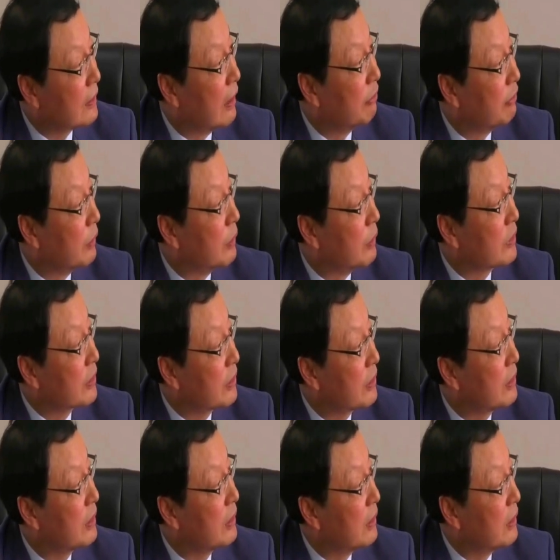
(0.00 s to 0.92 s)
of
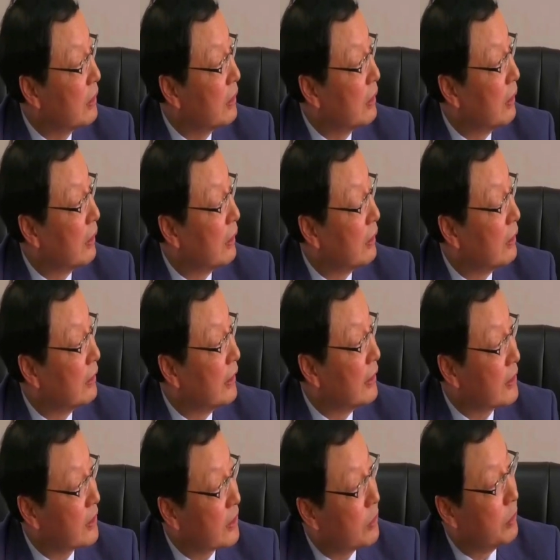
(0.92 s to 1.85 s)

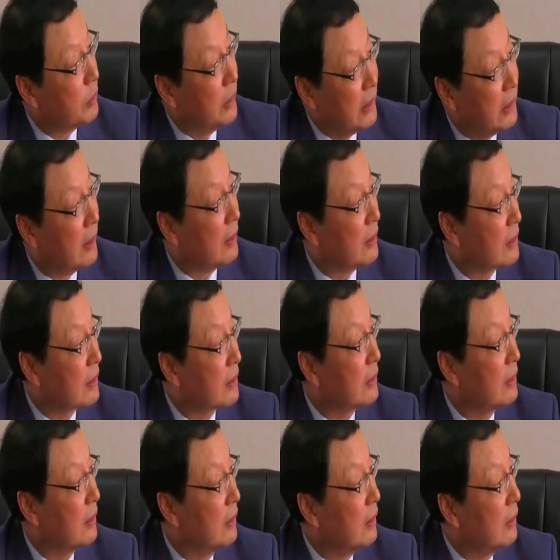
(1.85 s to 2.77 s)
these two leaders,